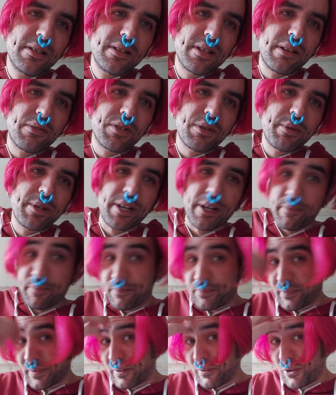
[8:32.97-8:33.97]
Have some of that.
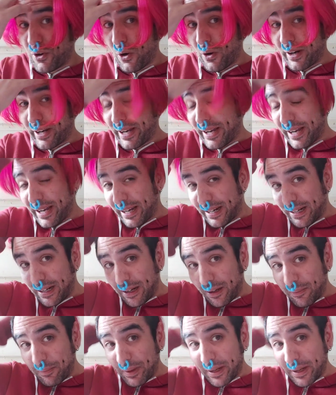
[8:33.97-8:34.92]
I've got to get a haircut.